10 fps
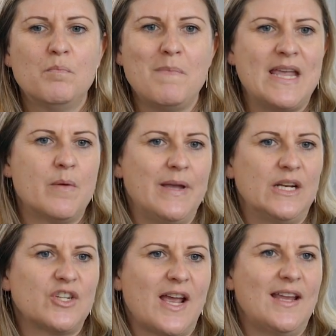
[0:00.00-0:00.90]
make a
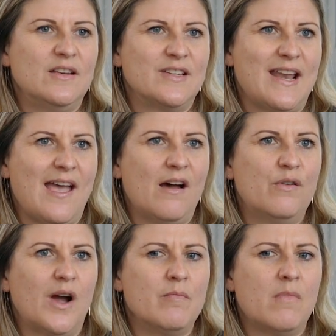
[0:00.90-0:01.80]
big change
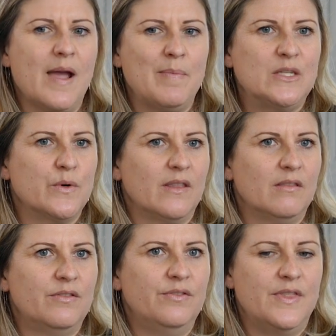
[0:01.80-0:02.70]
now, I might be
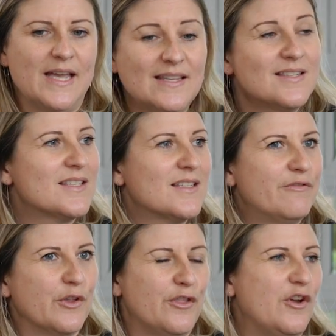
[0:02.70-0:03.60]
doing this
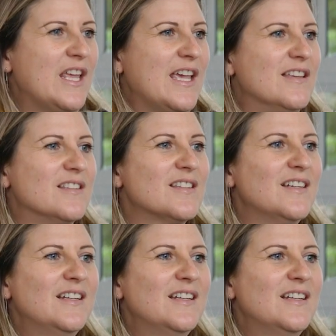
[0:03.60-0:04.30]
for 30 years.